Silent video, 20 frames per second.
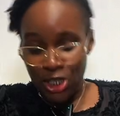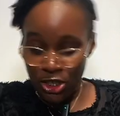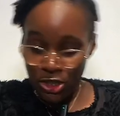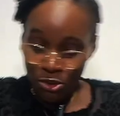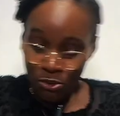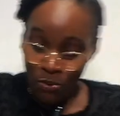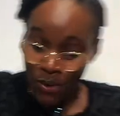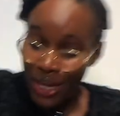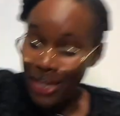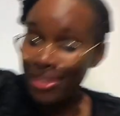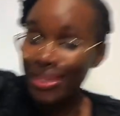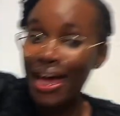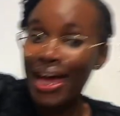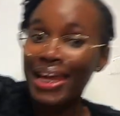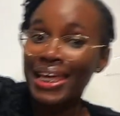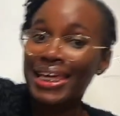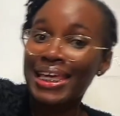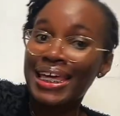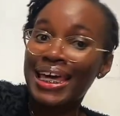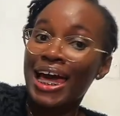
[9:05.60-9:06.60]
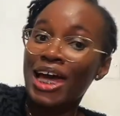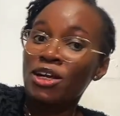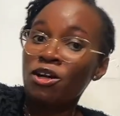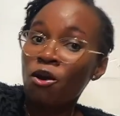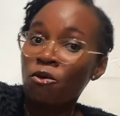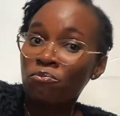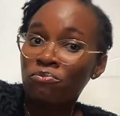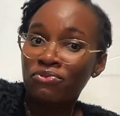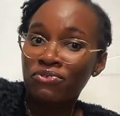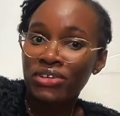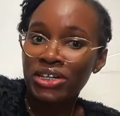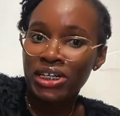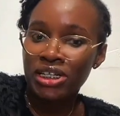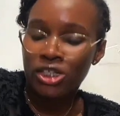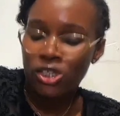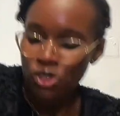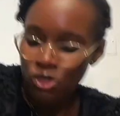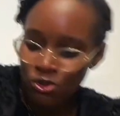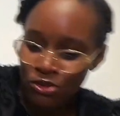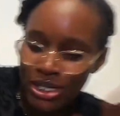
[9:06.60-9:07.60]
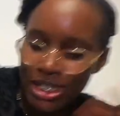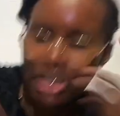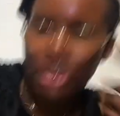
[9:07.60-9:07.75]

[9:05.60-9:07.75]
such a way that he cannot breathe. You